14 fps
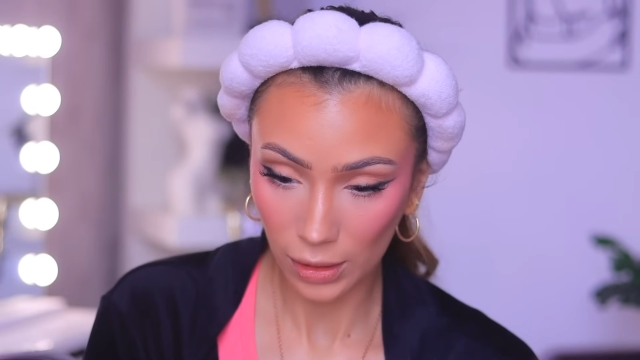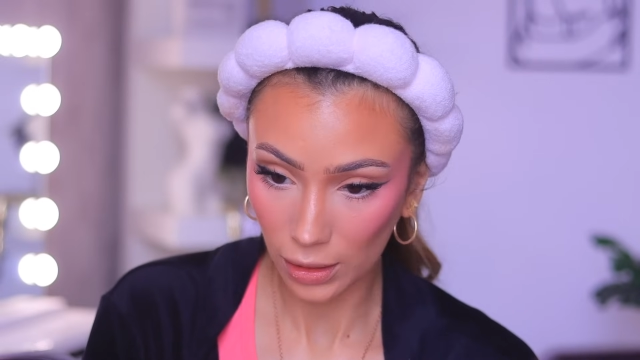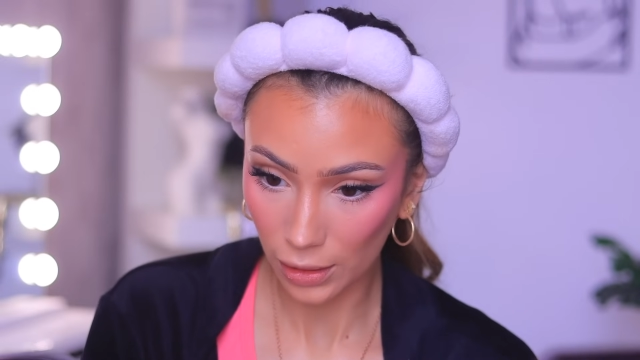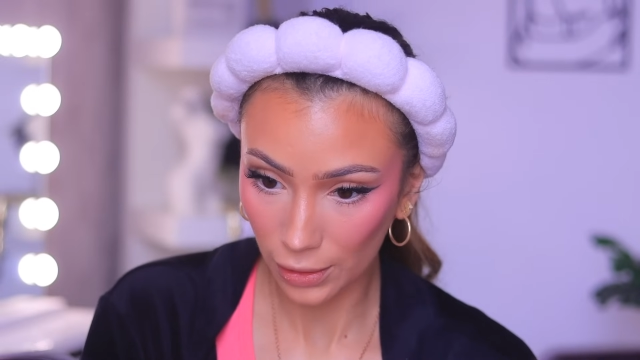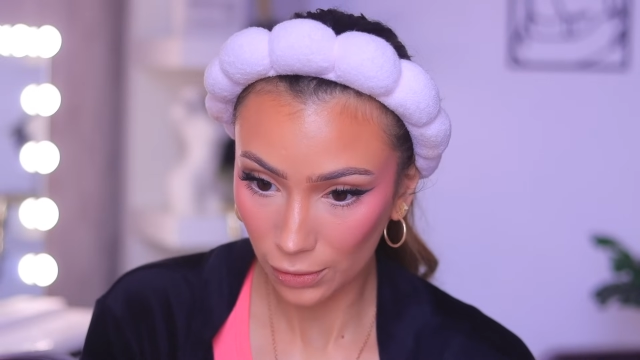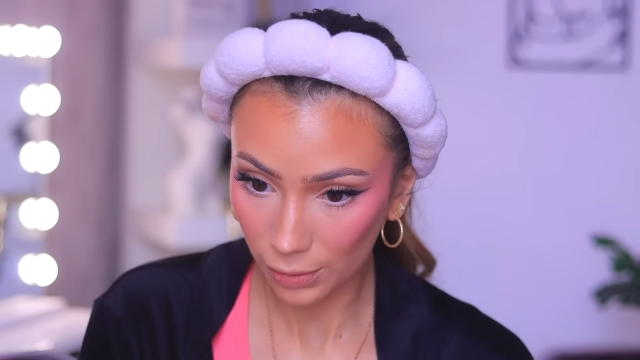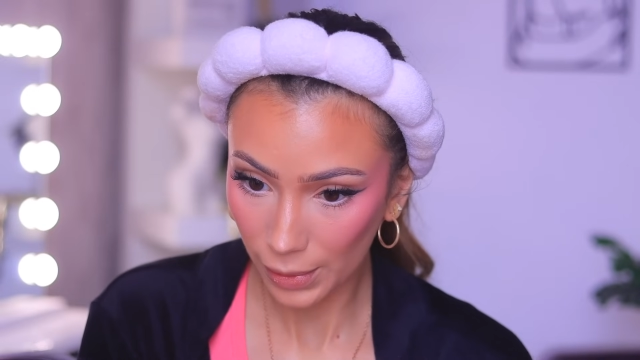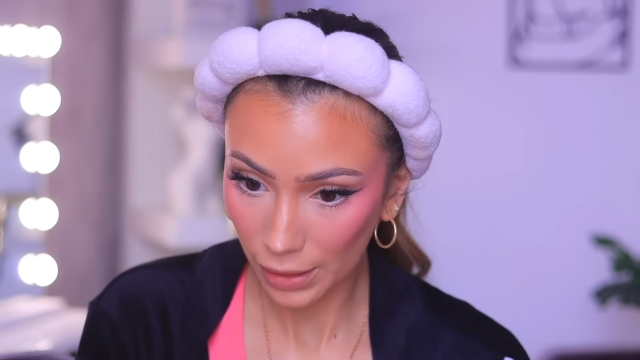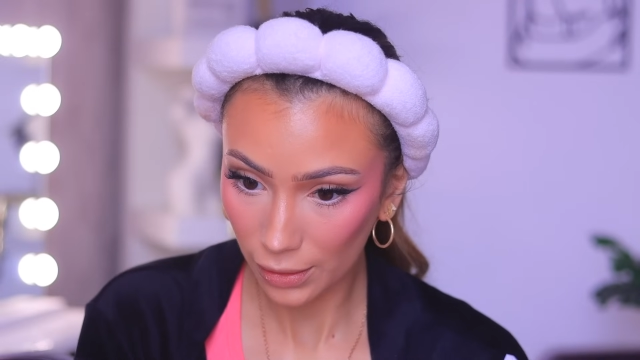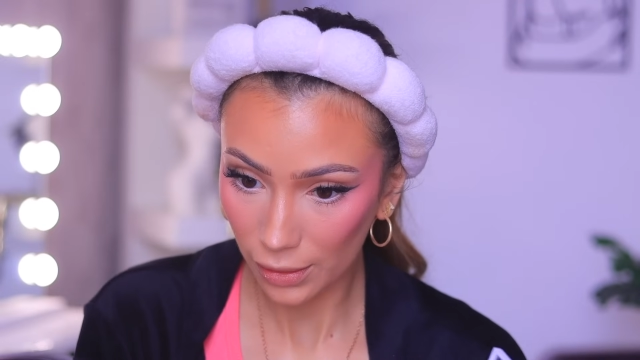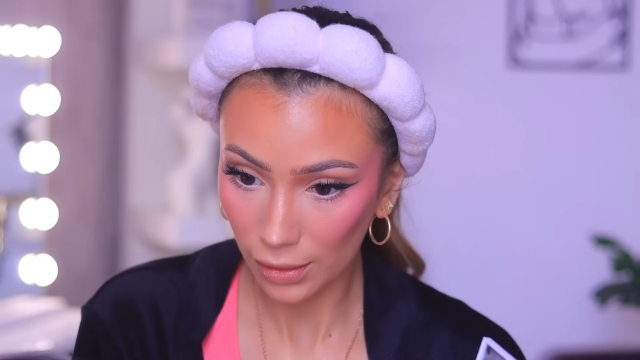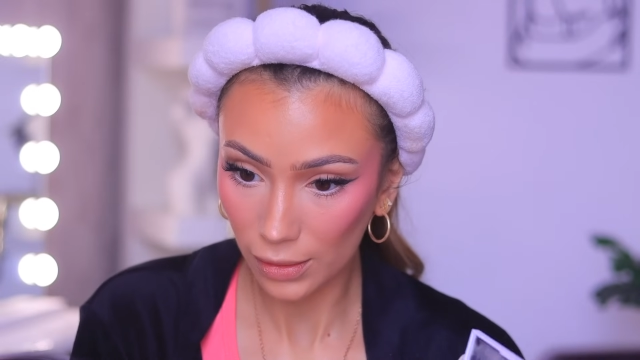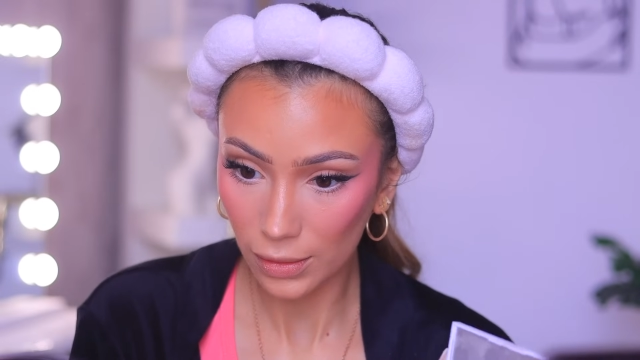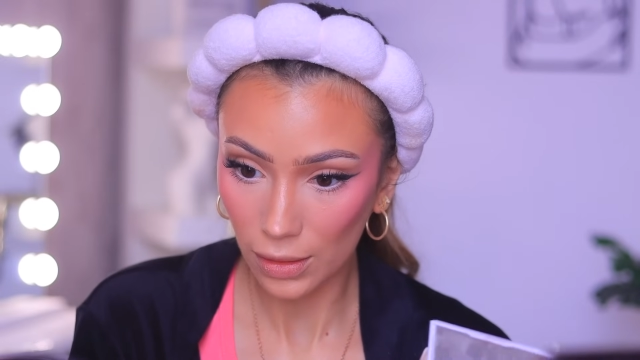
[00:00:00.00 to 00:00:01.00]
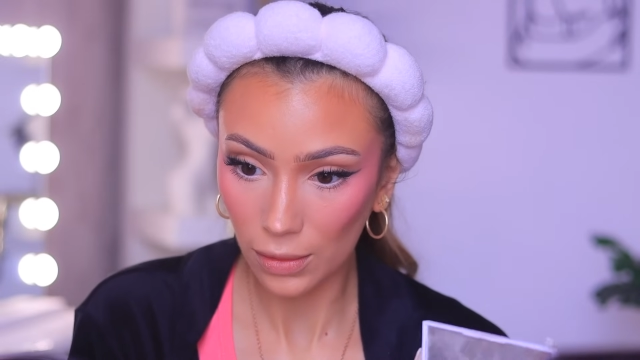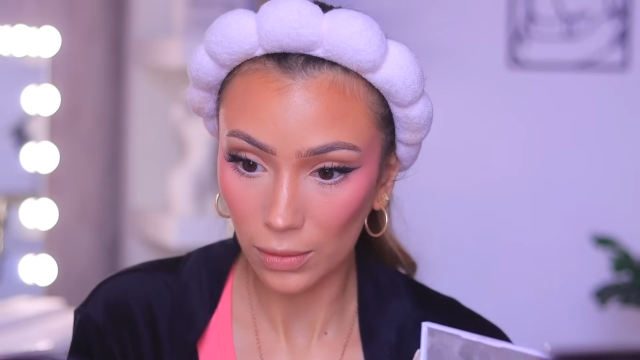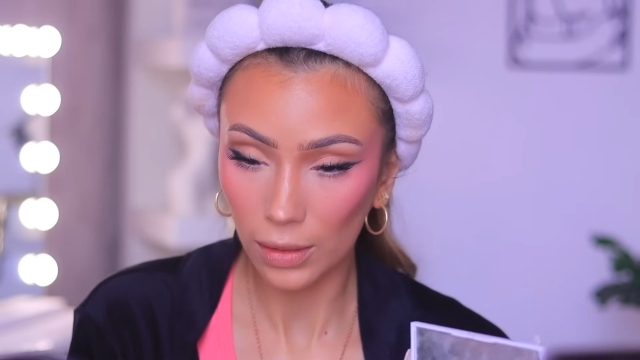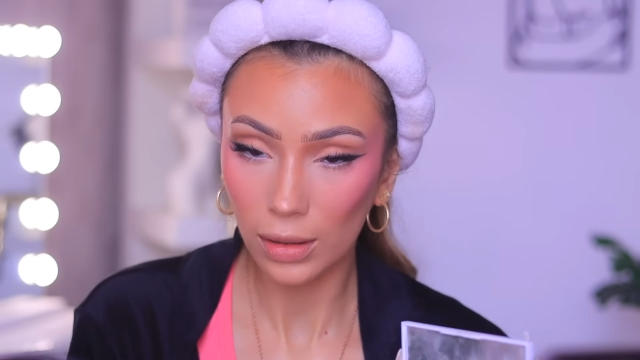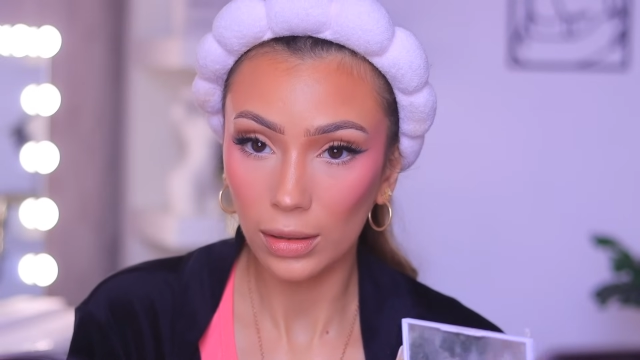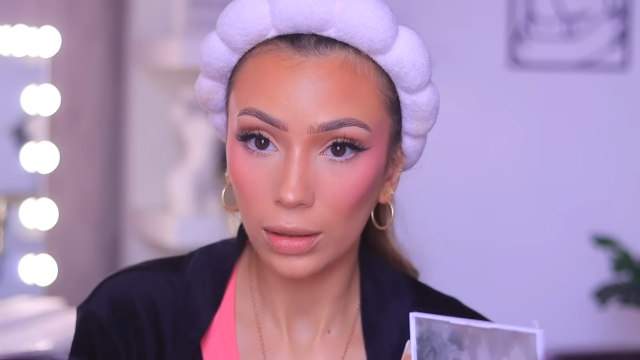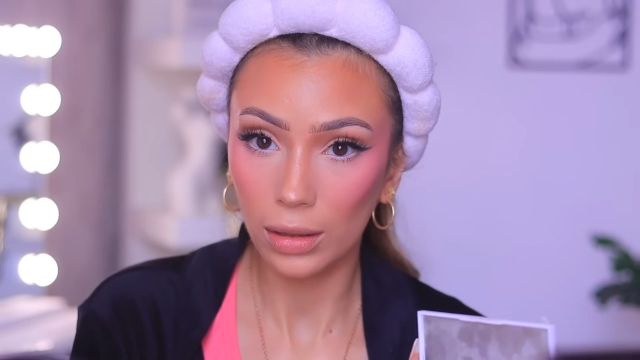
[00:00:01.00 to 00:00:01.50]
a little bit does go
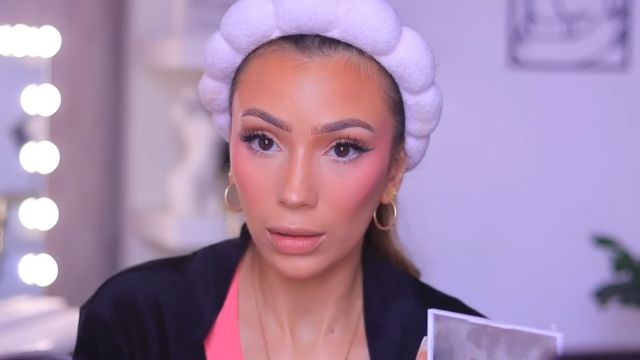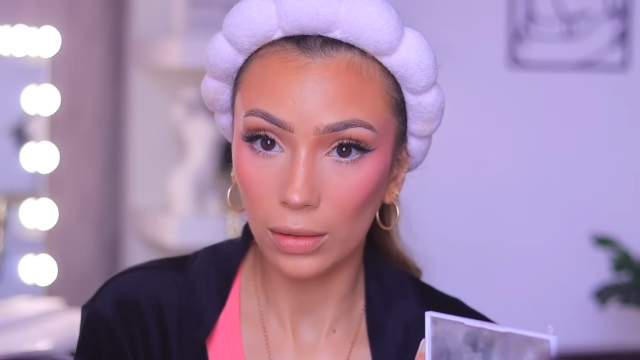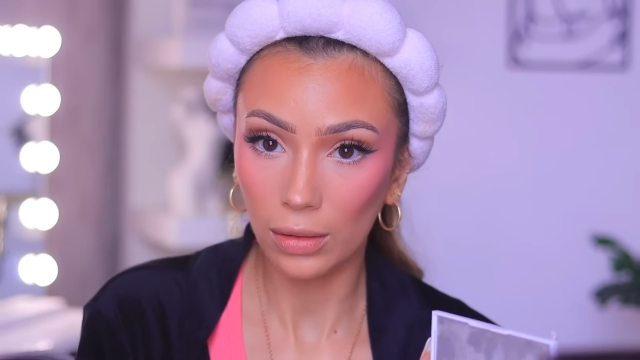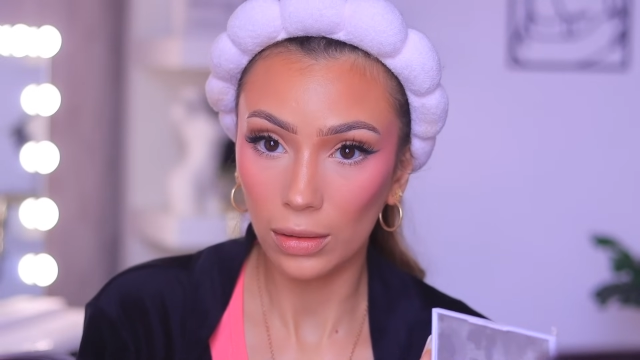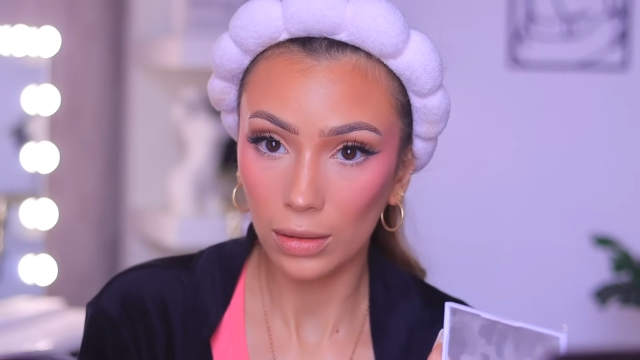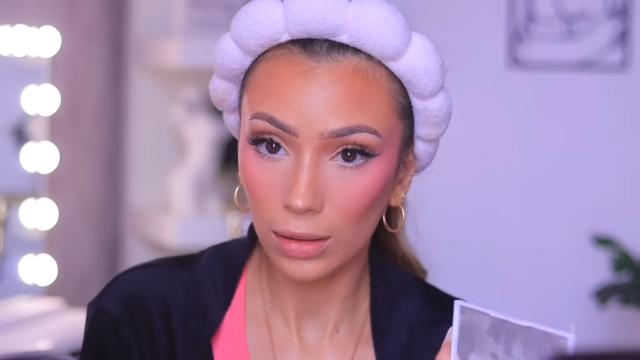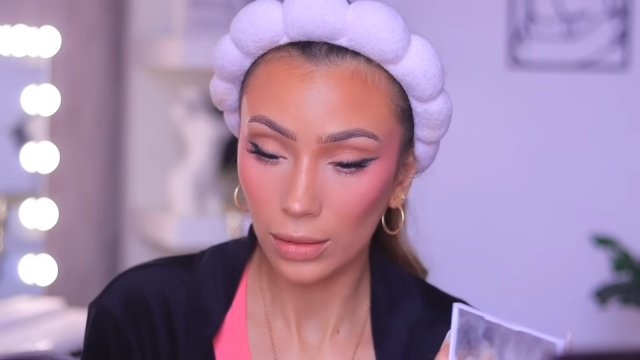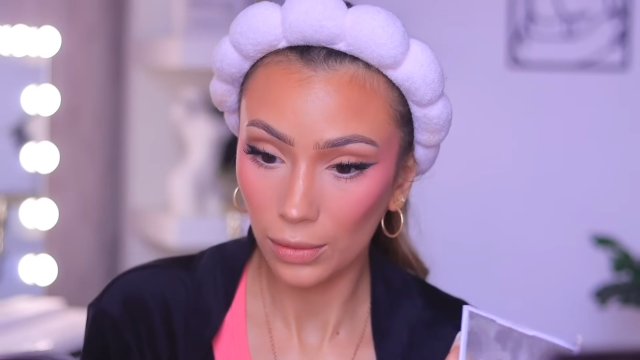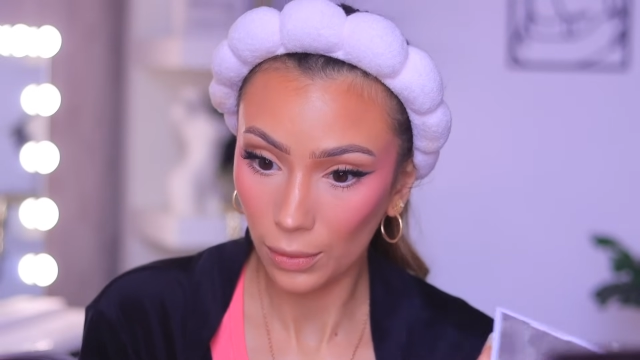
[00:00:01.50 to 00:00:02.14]
a long